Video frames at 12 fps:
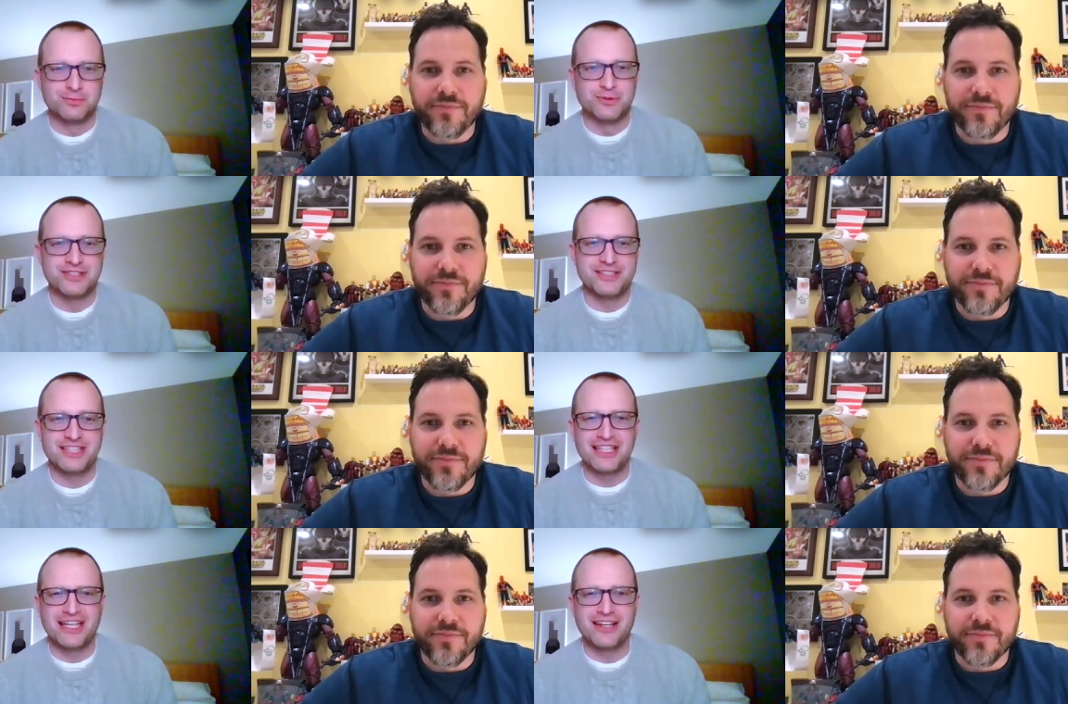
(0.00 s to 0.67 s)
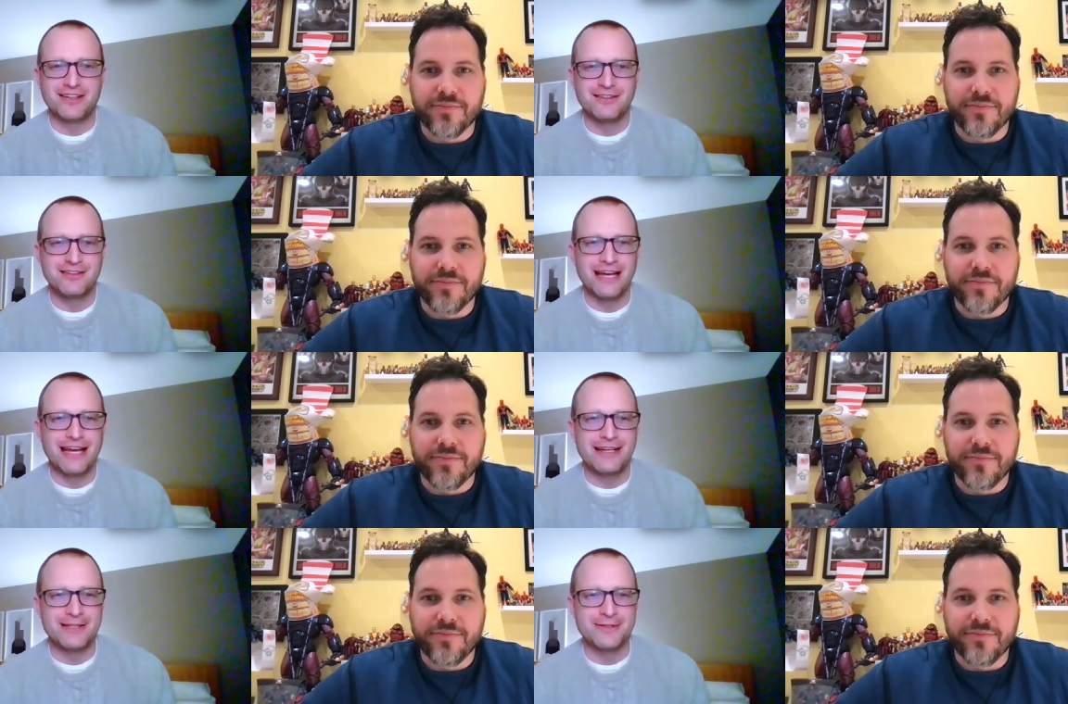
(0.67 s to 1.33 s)
Speaker 1: singing
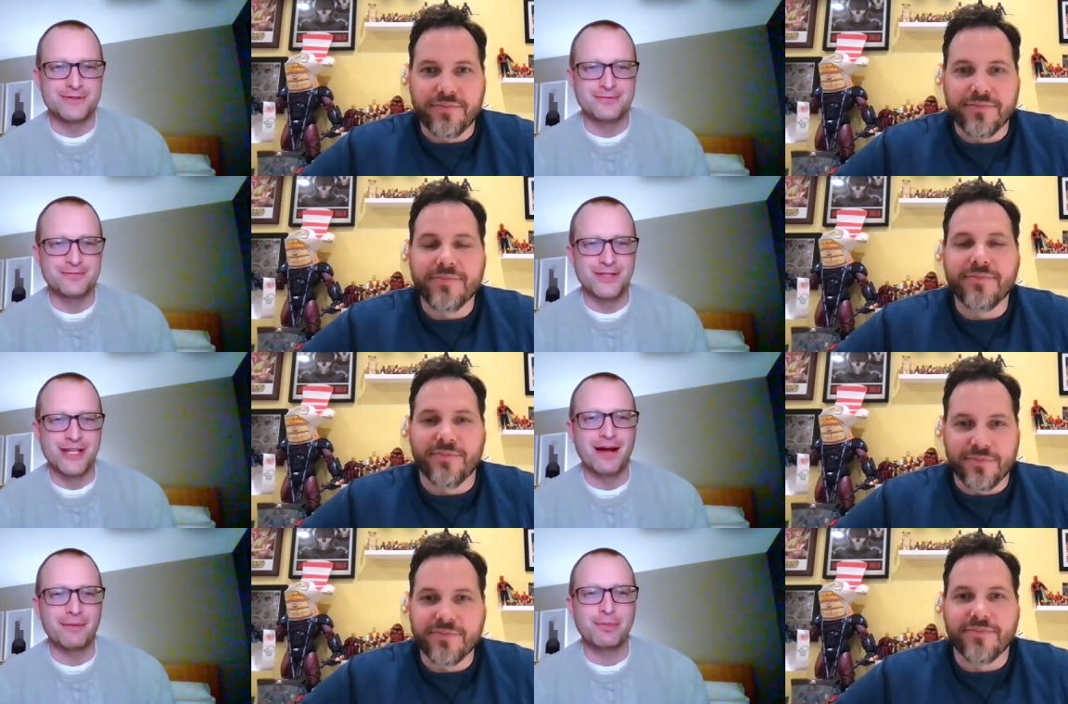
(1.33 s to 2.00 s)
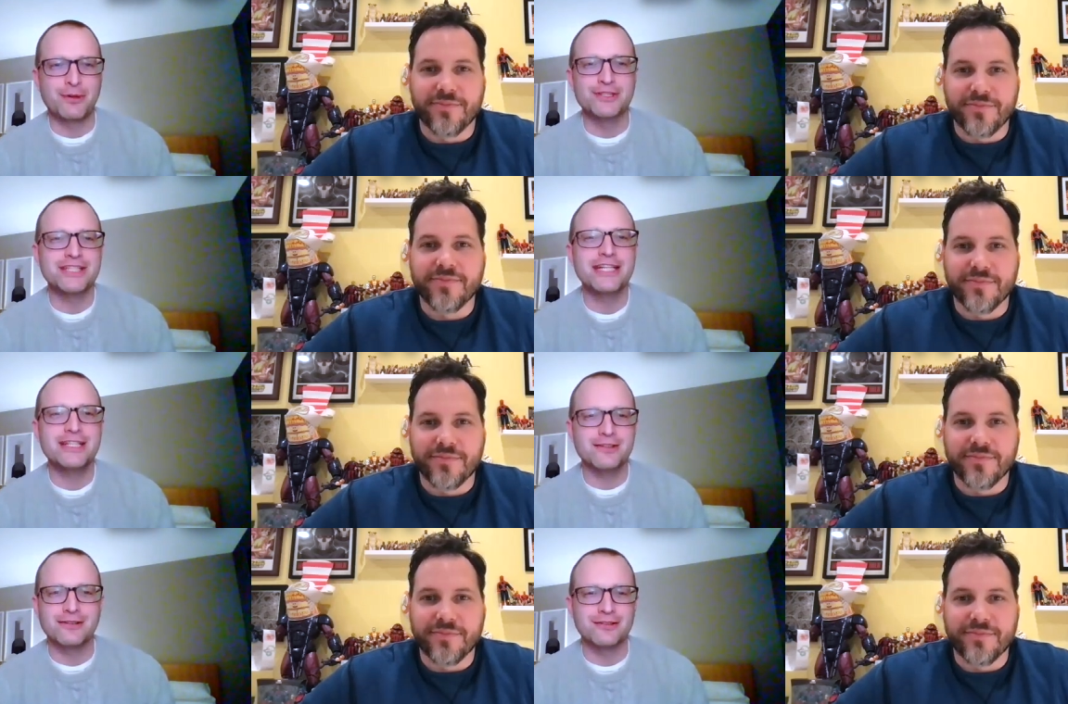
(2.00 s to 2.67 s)
and it's not
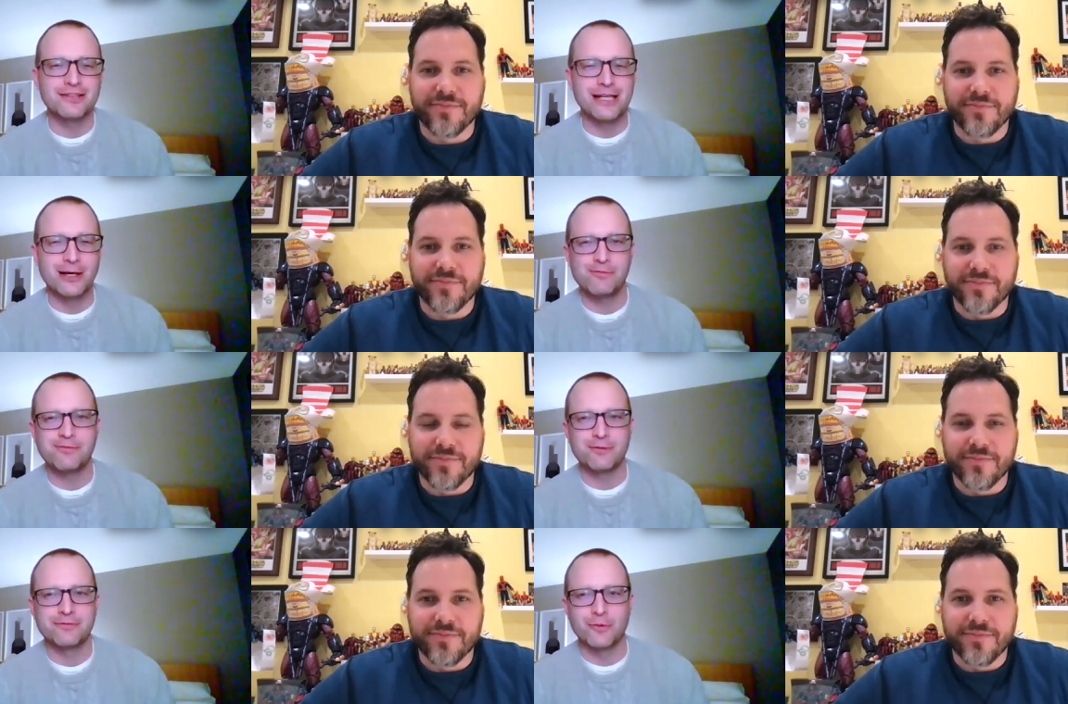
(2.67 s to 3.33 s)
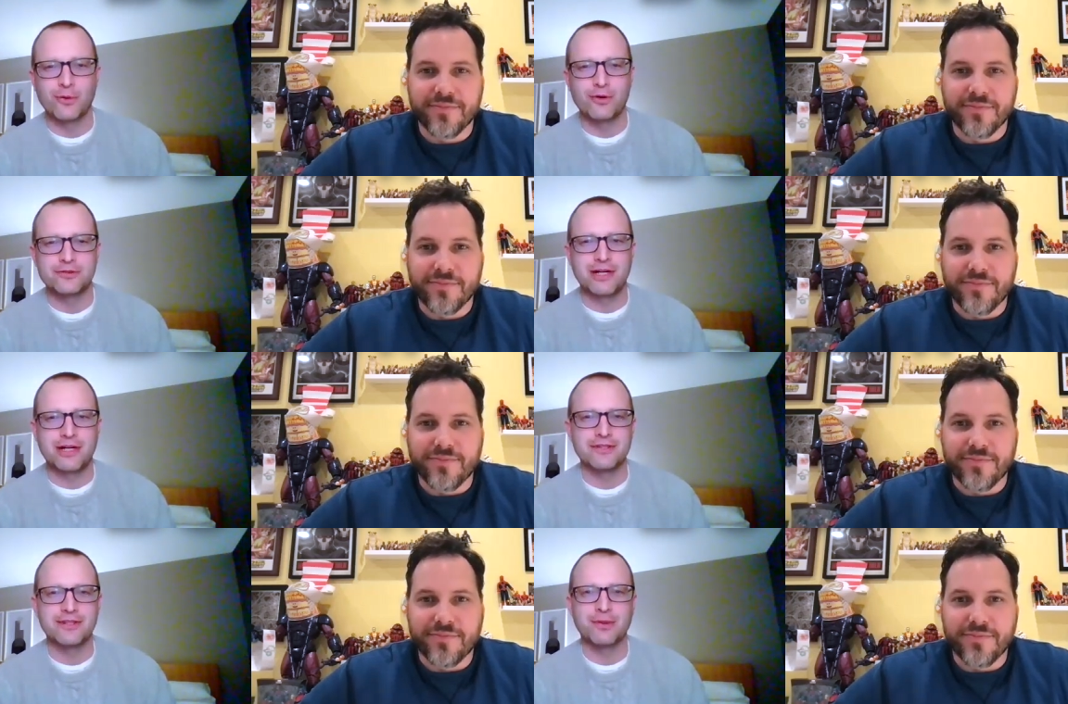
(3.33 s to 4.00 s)
particularly helpful for
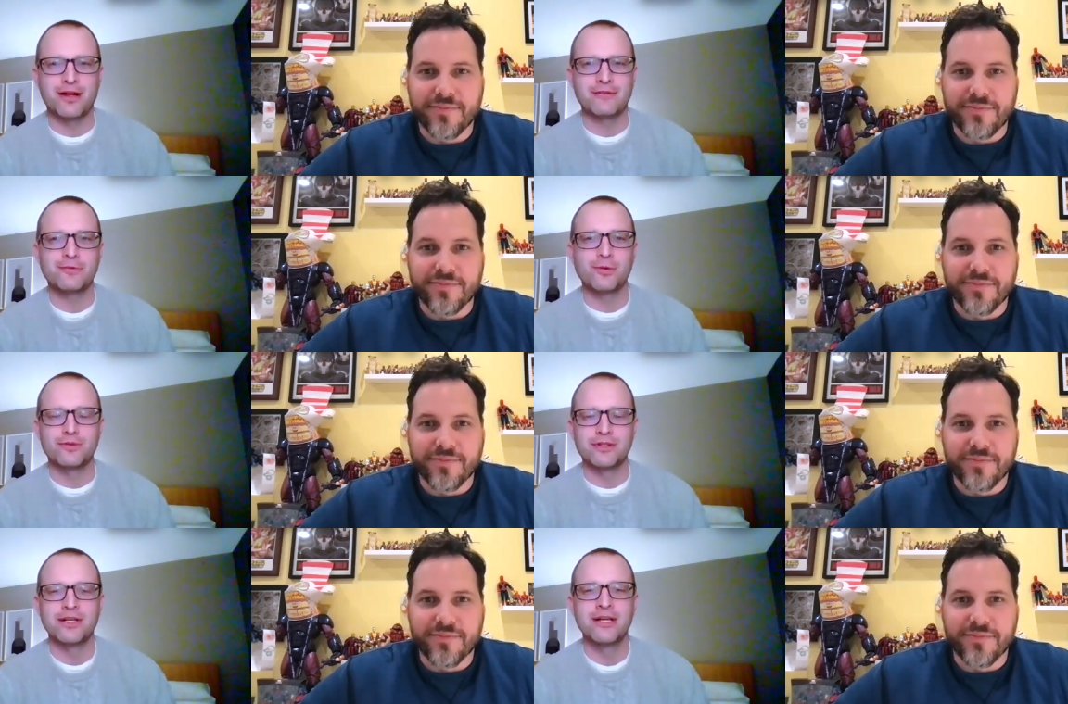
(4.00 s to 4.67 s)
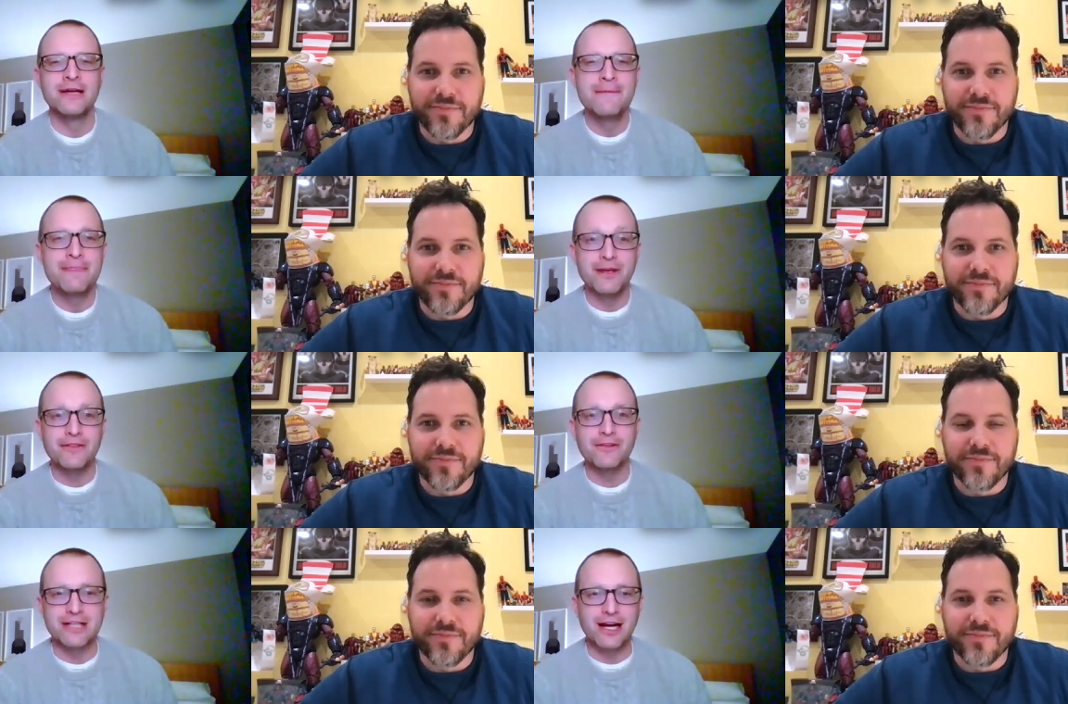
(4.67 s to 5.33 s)
driving the plot forward. The other